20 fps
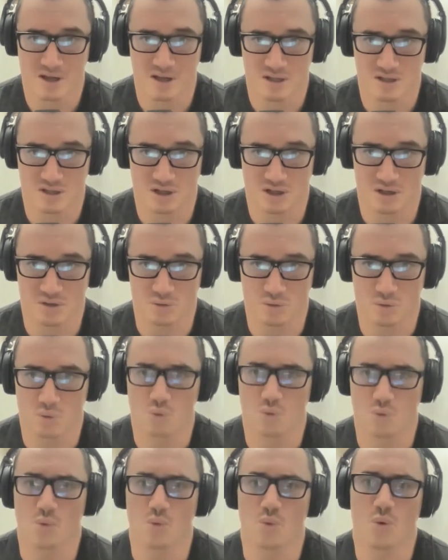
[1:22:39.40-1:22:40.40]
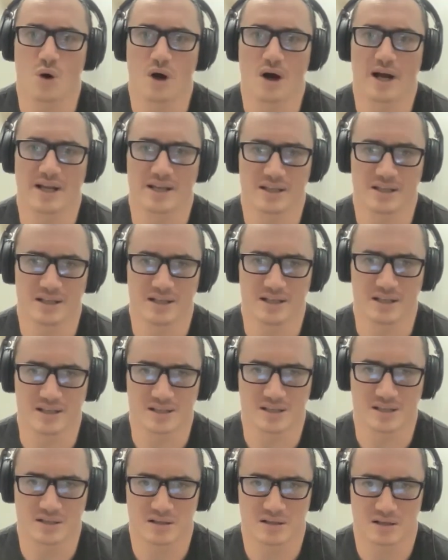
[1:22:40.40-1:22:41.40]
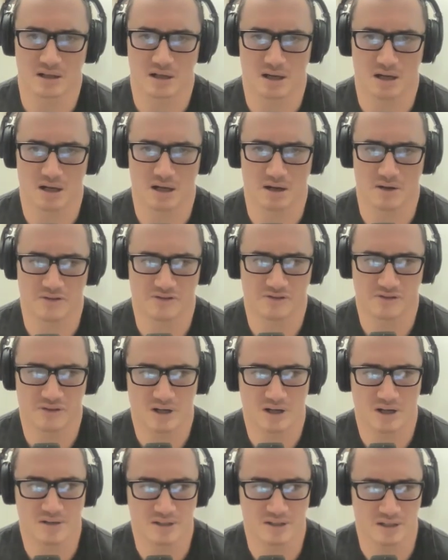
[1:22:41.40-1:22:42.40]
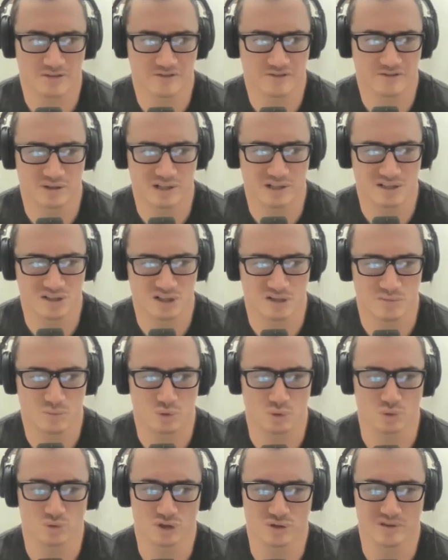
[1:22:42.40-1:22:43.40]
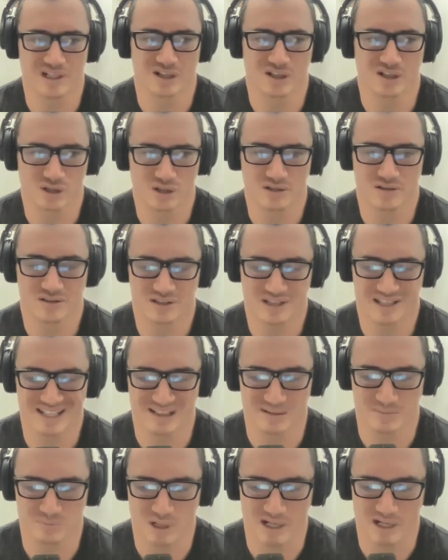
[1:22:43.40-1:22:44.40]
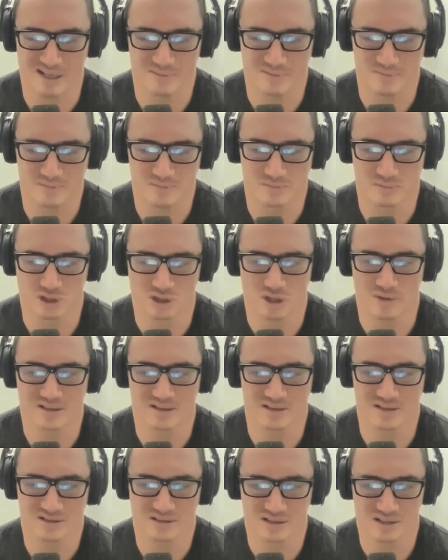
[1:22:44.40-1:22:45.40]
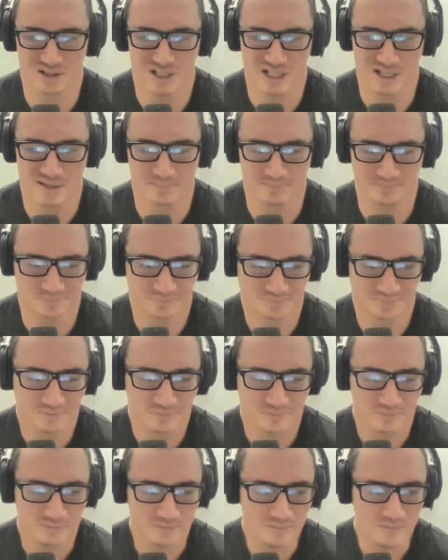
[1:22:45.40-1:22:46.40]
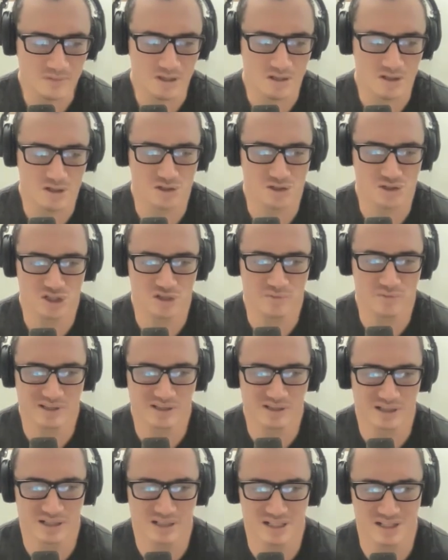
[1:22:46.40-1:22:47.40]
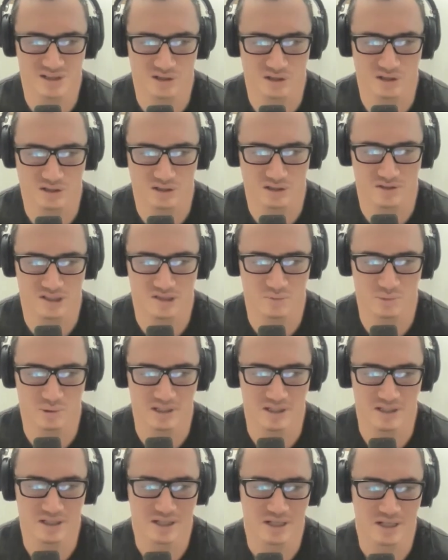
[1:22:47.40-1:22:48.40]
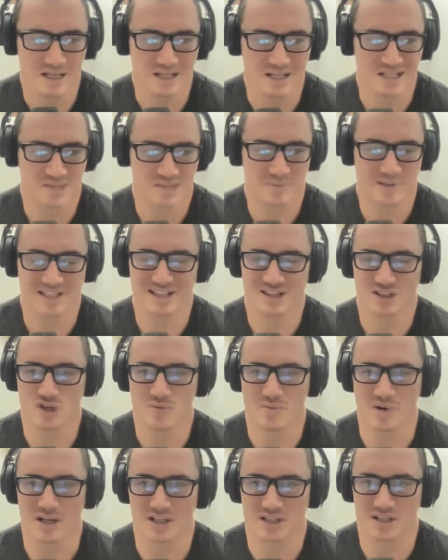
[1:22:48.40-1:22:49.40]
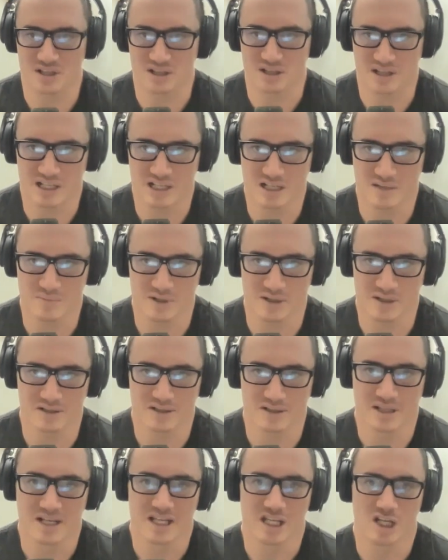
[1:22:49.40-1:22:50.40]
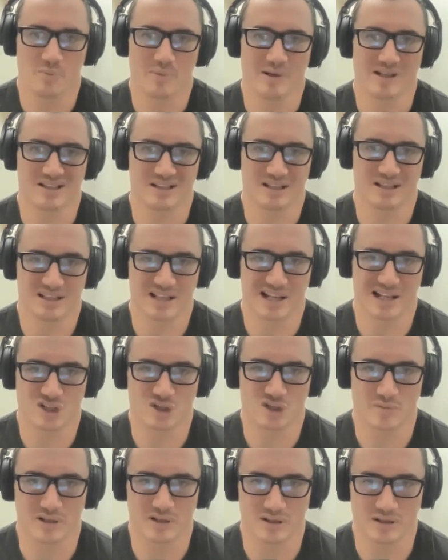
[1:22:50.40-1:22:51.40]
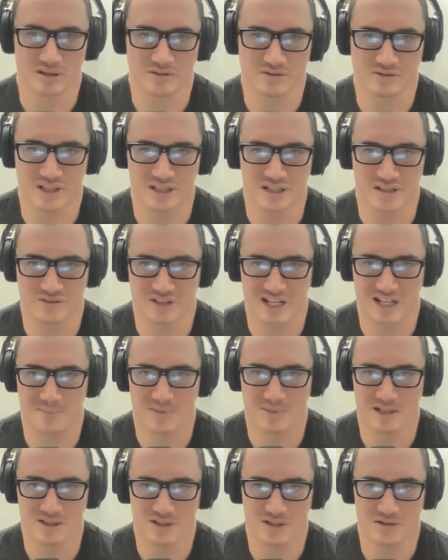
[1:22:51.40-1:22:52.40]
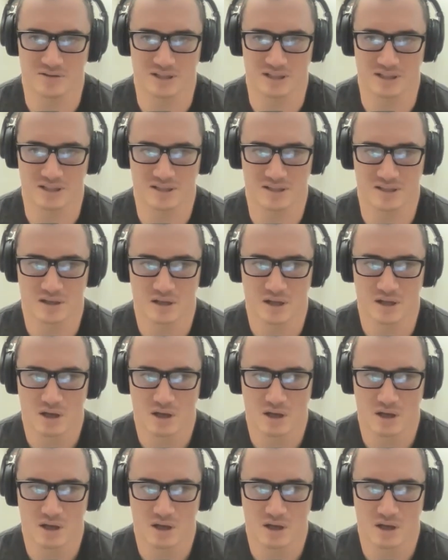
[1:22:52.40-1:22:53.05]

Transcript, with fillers: So why is a father, for example, doing a good thing by going to the gym, assuming that he's not going to be spending too much time and it'll be to the detriment of his family duties?